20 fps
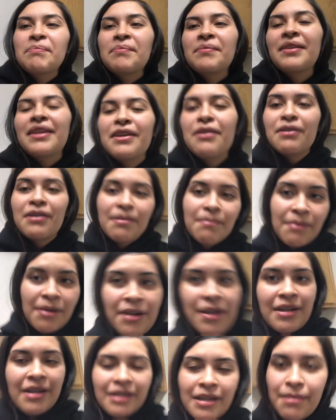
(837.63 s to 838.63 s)
Dude, come
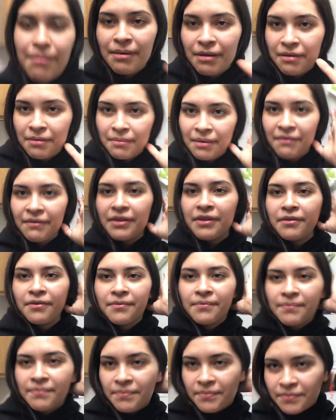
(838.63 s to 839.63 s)
on, come out of my video.
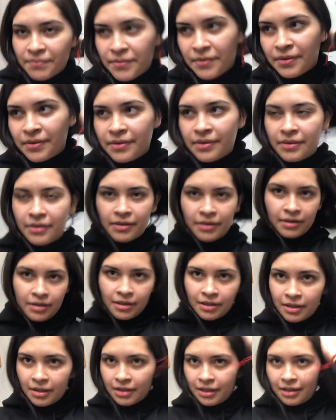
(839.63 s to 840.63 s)
I
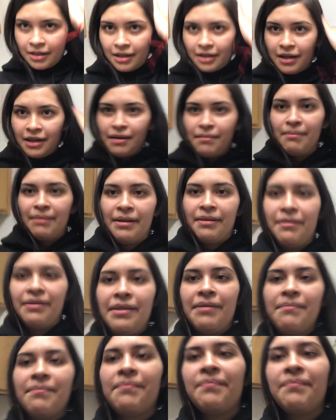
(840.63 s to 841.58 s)
bet. I bet.